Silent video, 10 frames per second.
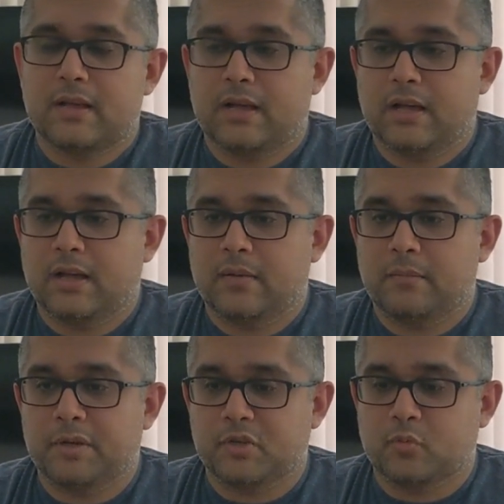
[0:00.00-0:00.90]

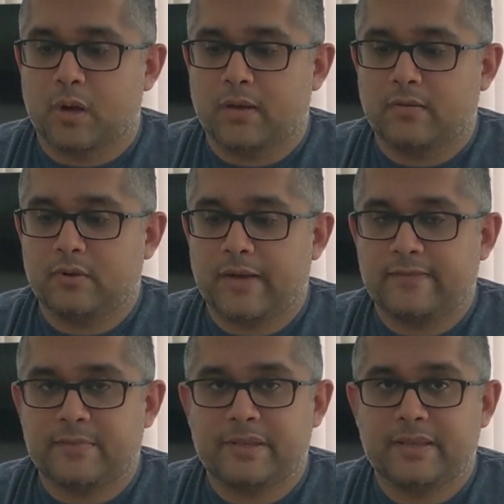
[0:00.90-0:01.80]
but you want to
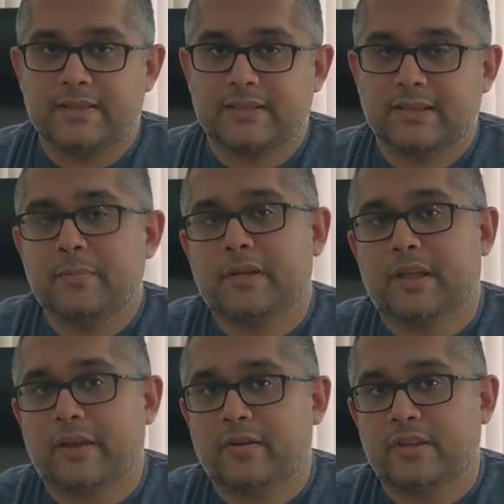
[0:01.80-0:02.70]
have something that's a little bit lighter,